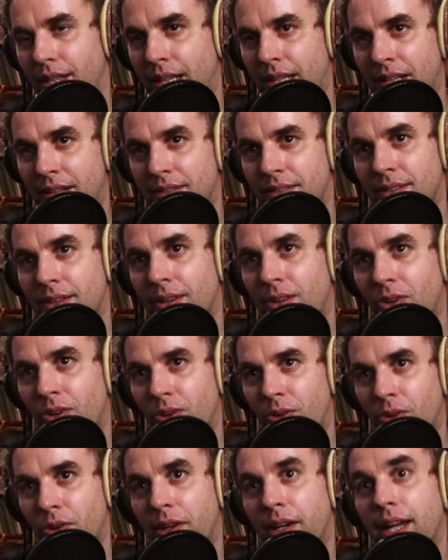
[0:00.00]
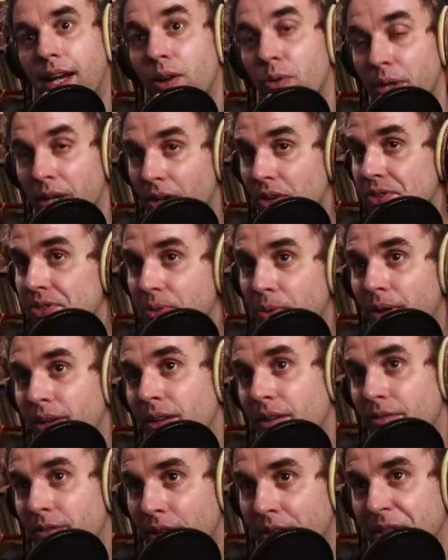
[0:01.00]
And so now we also
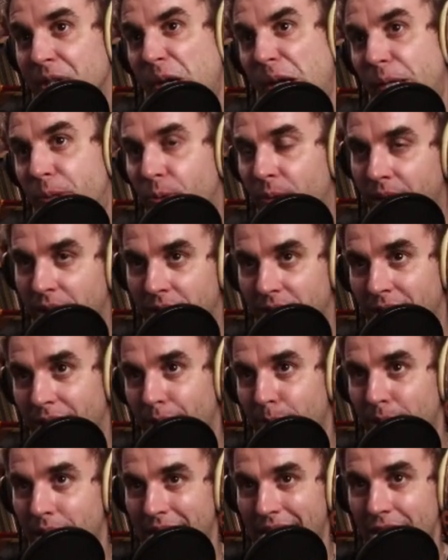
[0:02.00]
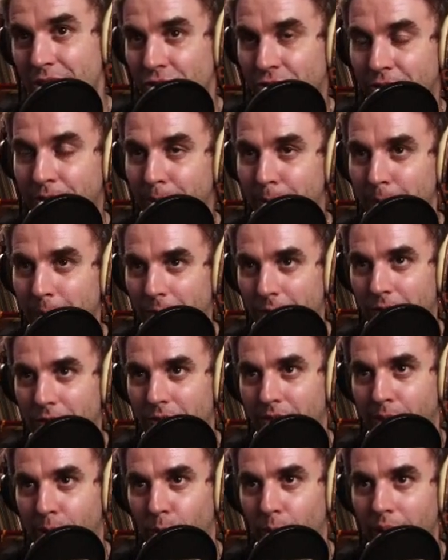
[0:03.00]
want to evaluate where is our potential.
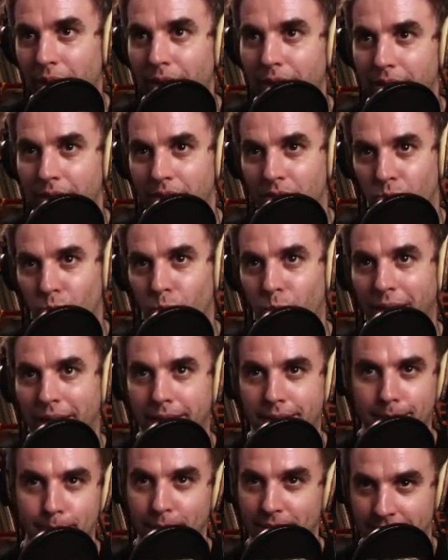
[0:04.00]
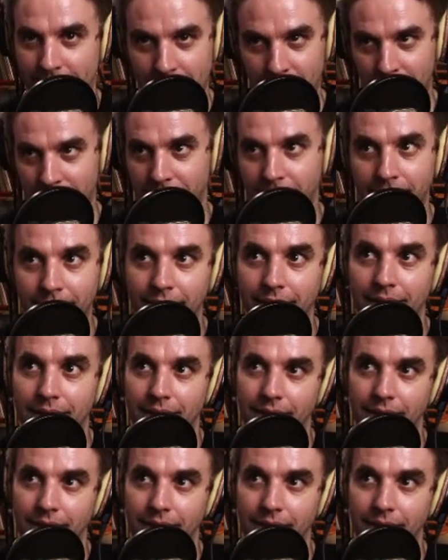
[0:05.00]
So where is white's potential?